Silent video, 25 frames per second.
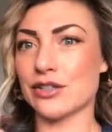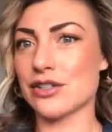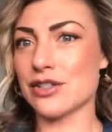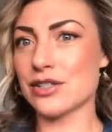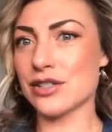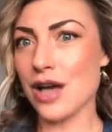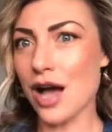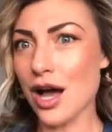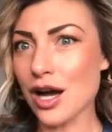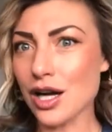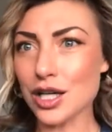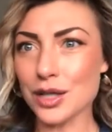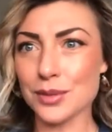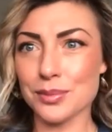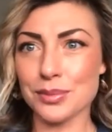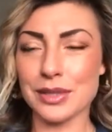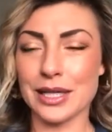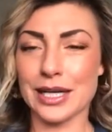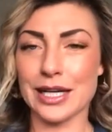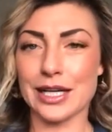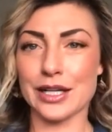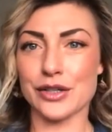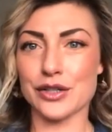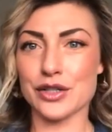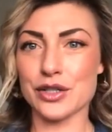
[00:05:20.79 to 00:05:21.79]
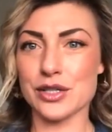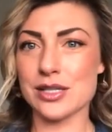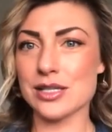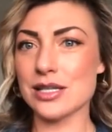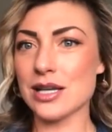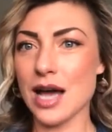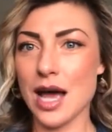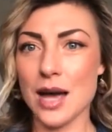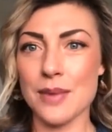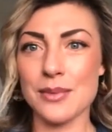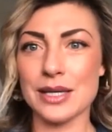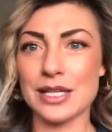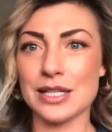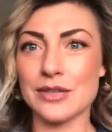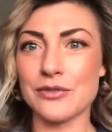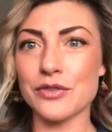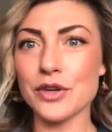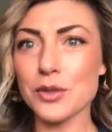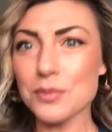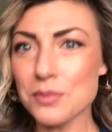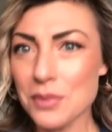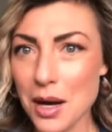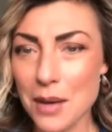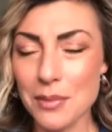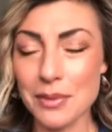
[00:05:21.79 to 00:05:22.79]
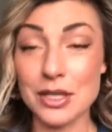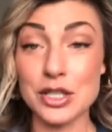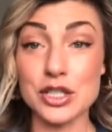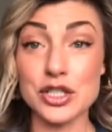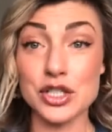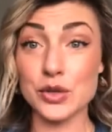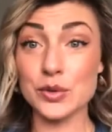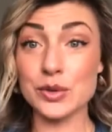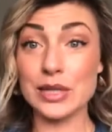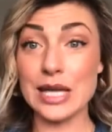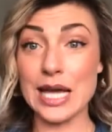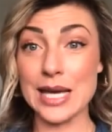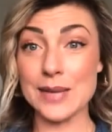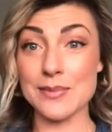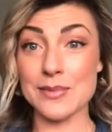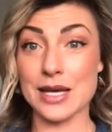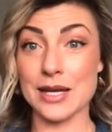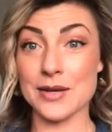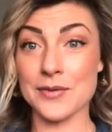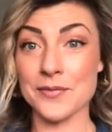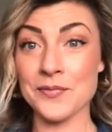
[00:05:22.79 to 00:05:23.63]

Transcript: soccer players, football players, you name it.